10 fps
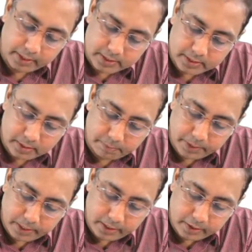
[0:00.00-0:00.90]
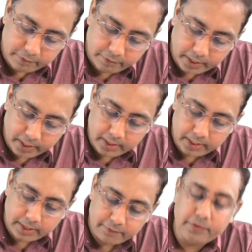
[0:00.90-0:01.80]
It is a PDF
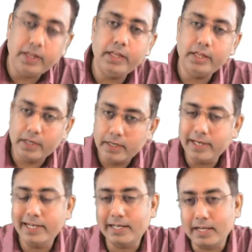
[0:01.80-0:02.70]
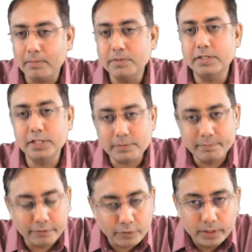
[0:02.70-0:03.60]
file. Every year it comes
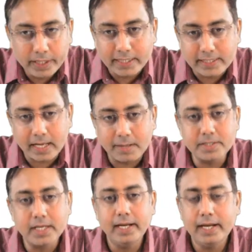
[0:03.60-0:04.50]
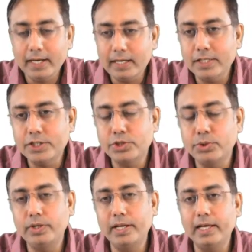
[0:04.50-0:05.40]
just before the exams. It is
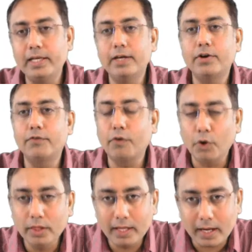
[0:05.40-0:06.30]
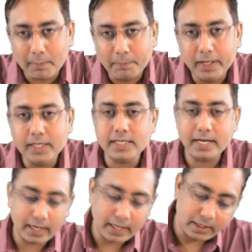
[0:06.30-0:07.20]
to take care of all the
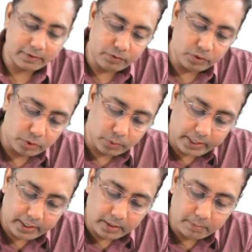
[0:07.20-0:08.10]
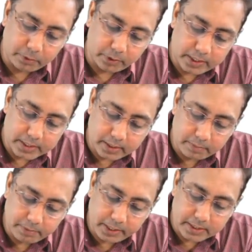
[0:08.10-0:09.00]
updates and I give you 20 points
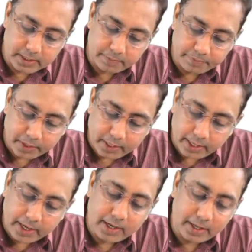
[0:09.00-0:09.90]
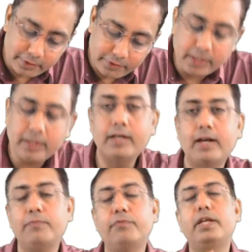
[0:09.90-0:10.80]
in PSM. And every
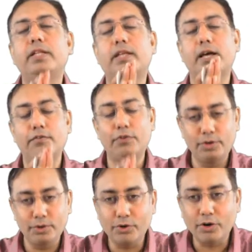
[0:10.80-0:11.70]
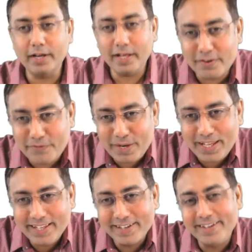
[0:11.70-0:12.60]
year I'm very thankful to God.
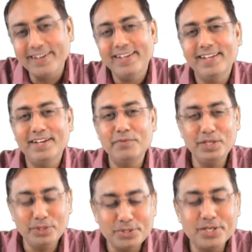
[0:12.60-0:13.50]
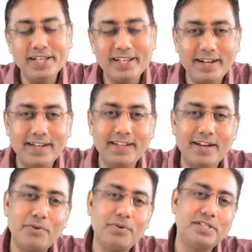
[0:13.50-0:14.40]
Every year we usually get
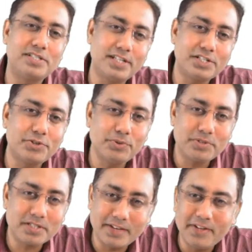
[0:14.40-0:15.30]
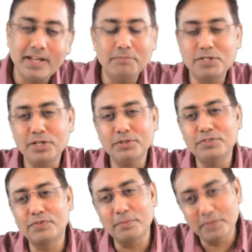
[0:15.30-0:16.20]
around 6 to 7
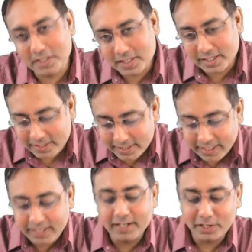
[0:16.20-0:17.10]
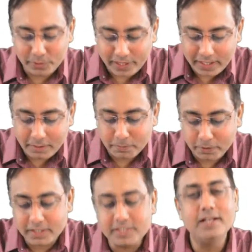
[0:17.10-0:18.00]
MCQs from this single 20
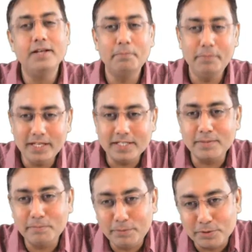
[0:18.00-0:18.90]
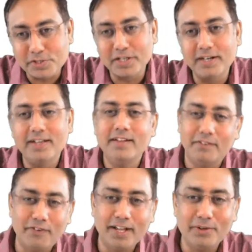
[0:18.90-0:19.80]
points PSM booster
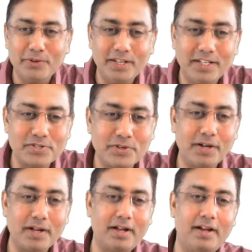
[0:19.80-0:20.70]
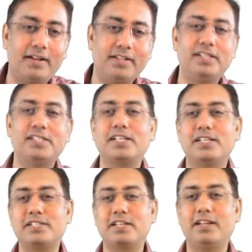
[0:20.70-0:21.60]
file only. So
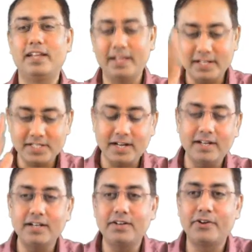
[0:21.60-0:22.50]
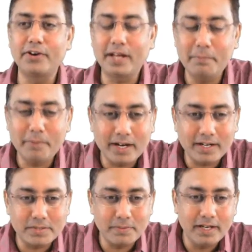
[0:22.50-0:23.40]
this is like I started long time
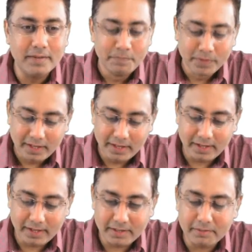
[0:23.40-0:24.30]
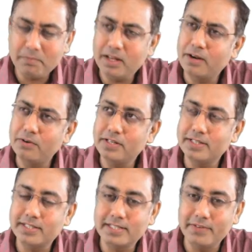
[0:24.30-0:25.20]
back. It's been
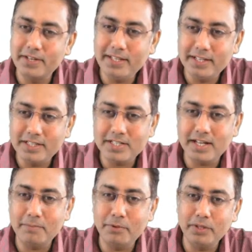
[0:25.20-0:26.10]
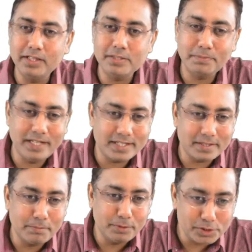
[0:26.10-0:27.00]
around 7 years I'm doing this
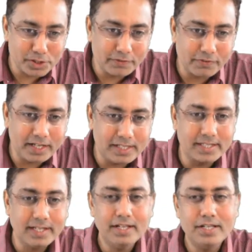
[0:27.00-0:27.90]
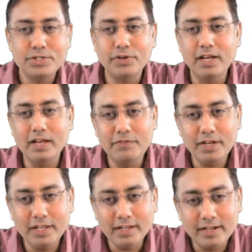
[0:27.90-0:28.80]
PSM booster files. So
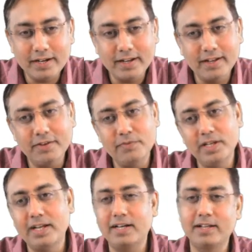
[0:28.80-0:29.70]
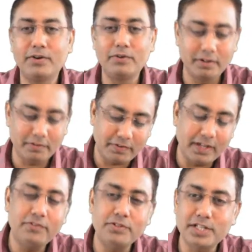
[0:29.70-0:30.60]
every year we get around
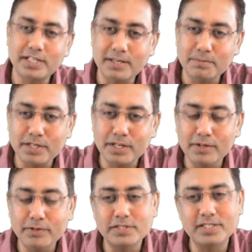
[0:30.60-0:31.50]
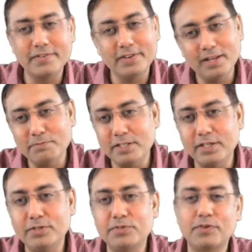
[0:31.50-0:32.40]
5 to 6 MCQs, 7
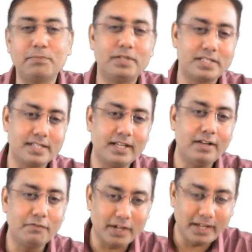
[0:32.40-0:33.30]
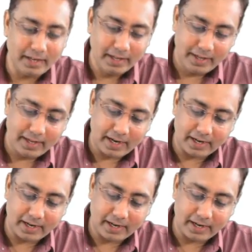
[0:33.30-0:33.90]
MCQs from this single file,